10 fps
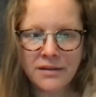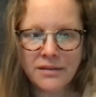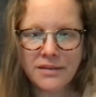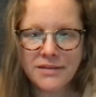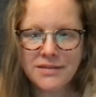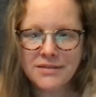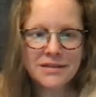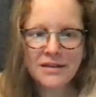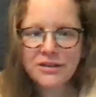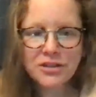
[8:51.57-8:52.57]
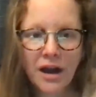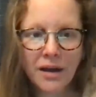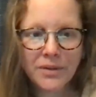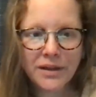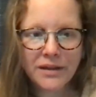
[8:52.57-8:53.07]
This isn't a
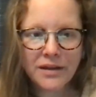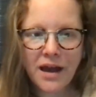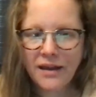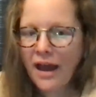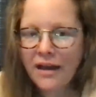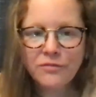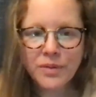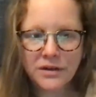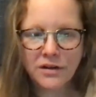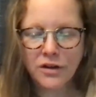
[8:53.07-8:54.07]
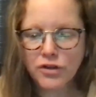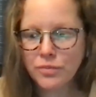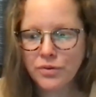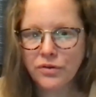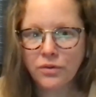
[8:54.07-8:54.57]
job. Like, I have been an
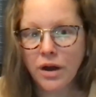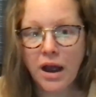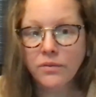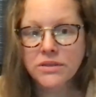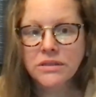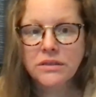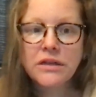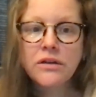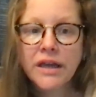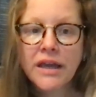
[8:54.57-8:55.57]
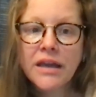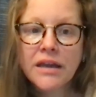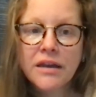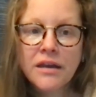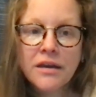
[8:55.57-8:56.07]
entrepreneur. I was a little
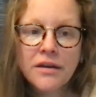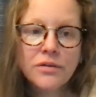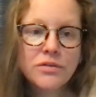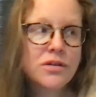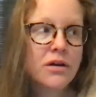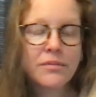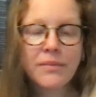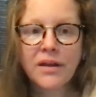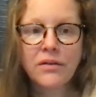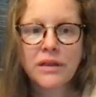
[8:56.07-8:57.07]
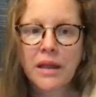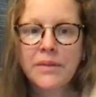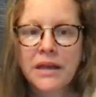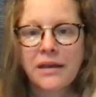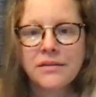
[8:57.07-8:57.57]
kid who started my own
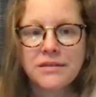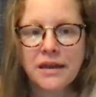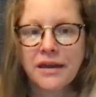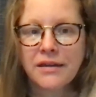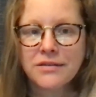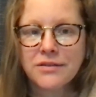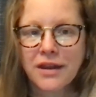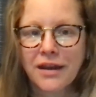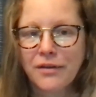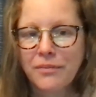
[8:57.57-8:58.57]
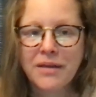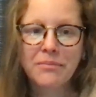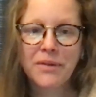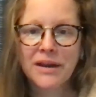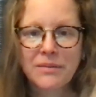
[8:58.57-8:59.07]
lemonade stand so that I could make
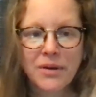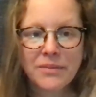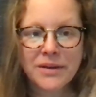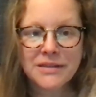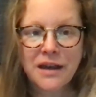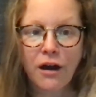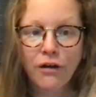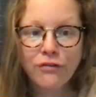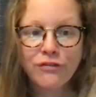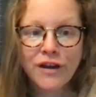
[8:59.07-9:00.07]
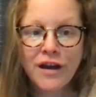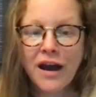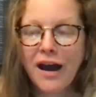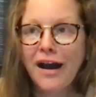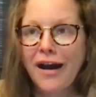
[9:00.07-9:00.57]
money by myself.
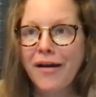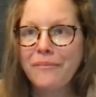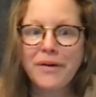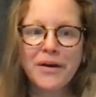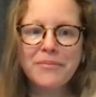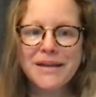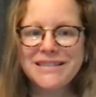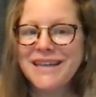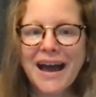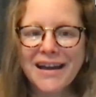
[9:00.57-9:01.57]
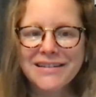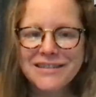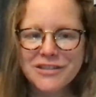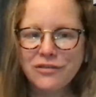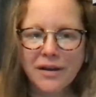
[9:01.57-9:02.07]
My dad
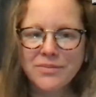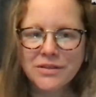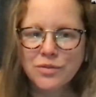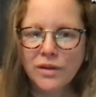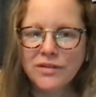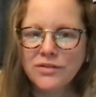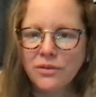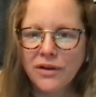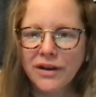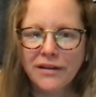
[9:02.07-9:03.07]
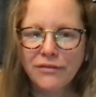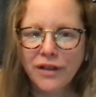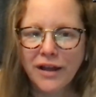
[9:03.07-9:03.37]
describes this one story of like,